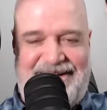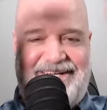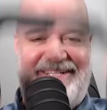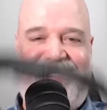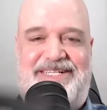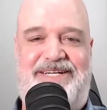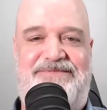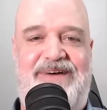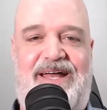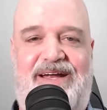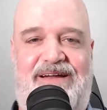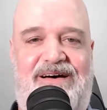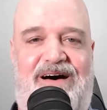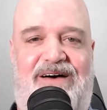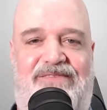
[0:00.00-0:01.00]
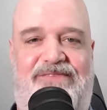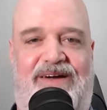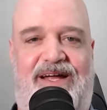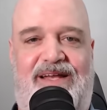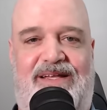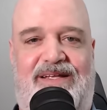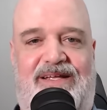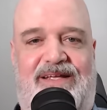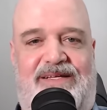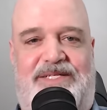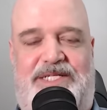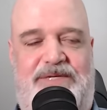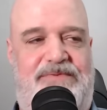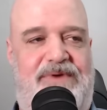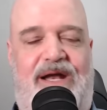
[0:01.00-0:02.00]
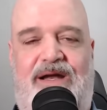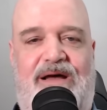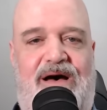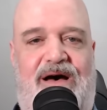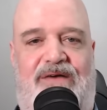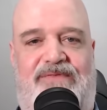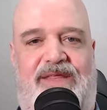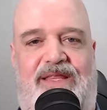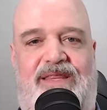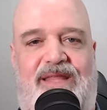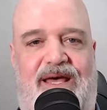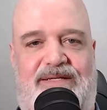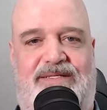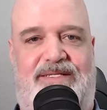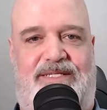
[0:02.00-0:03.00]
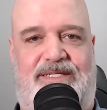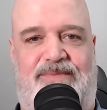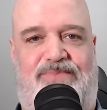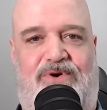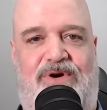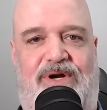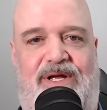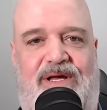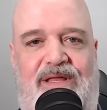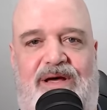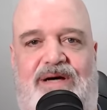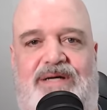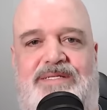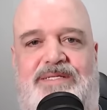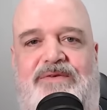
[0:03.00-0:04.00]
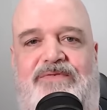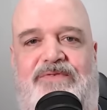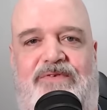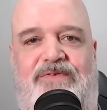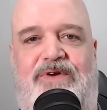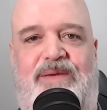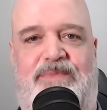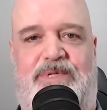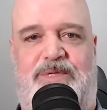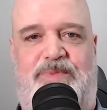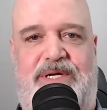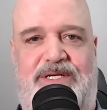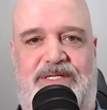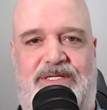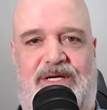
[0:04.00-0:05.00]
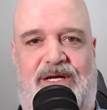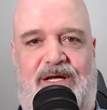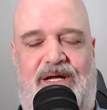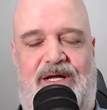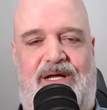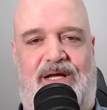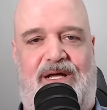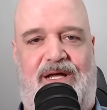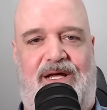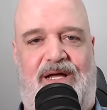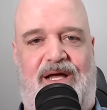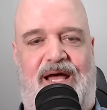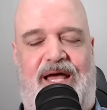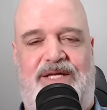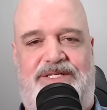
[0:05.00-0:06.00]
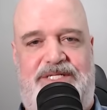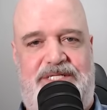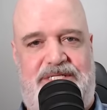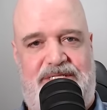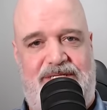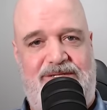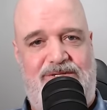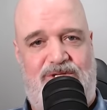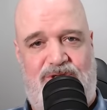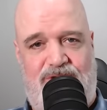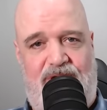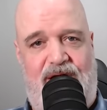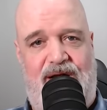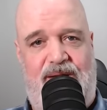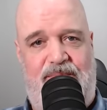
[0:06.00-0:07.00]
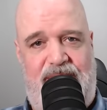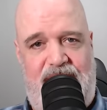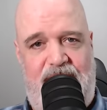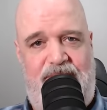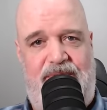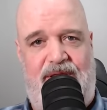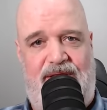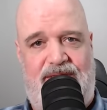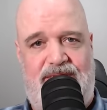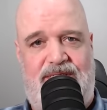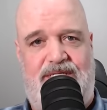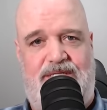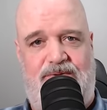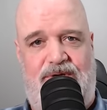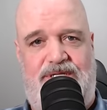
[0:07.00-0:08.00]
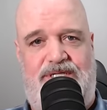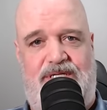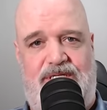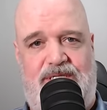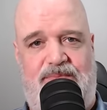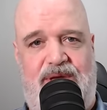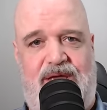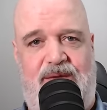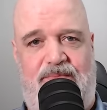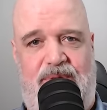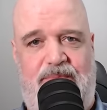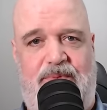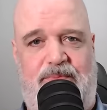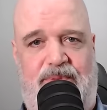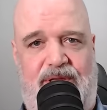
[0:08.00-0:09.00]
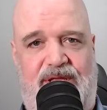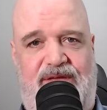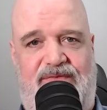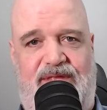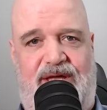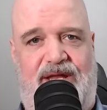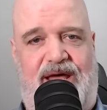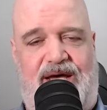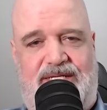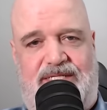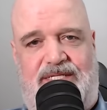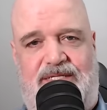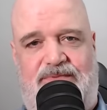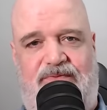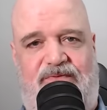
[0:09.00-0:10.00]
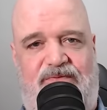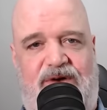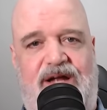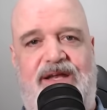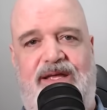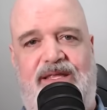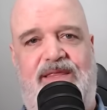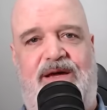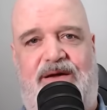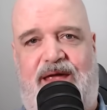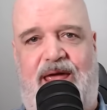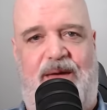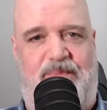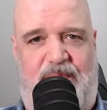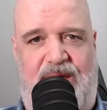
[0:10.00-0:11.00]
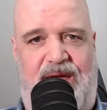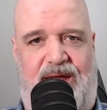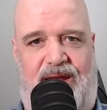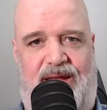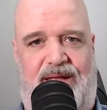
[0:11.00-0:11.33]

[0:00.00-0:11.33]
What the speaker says: she read it off, right? She read it off that X is supporting a lawsuit for freedom of speech. And she's still trying to manipulate the situation into making people believe that X is funding their campaign,